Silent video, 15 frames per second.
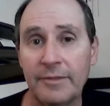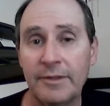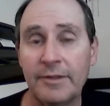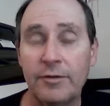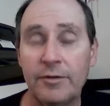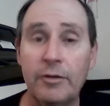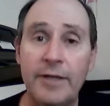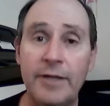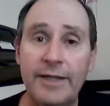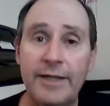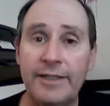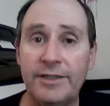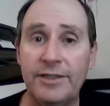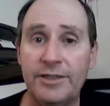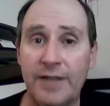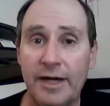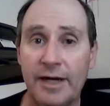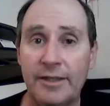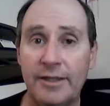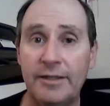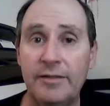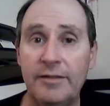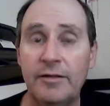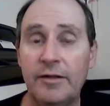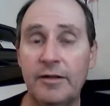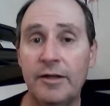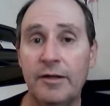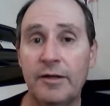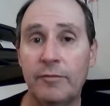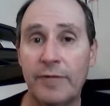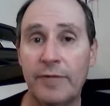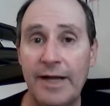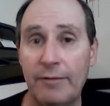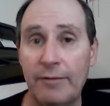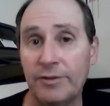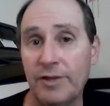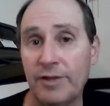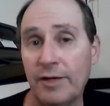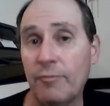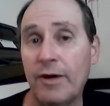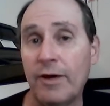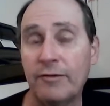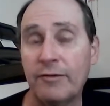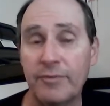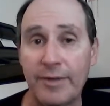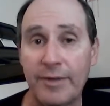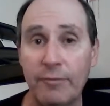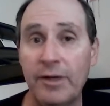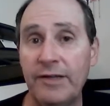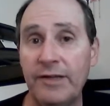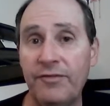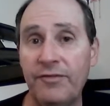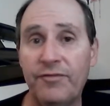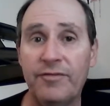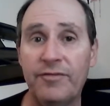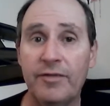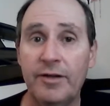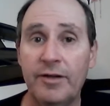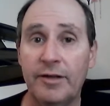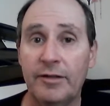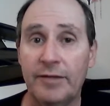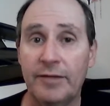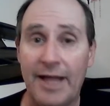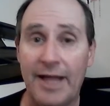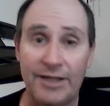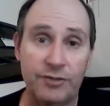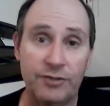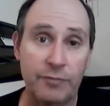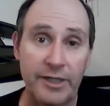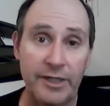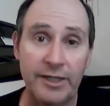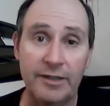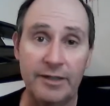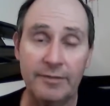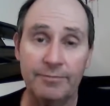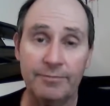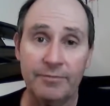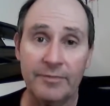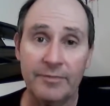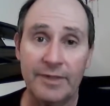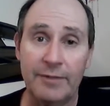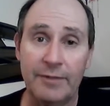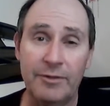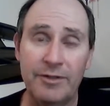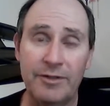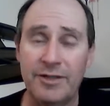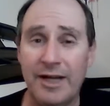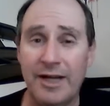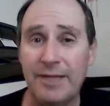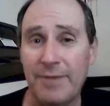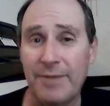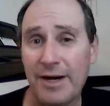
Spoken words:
The whole idea started when I was on a walk with my wife last week, and we were talking about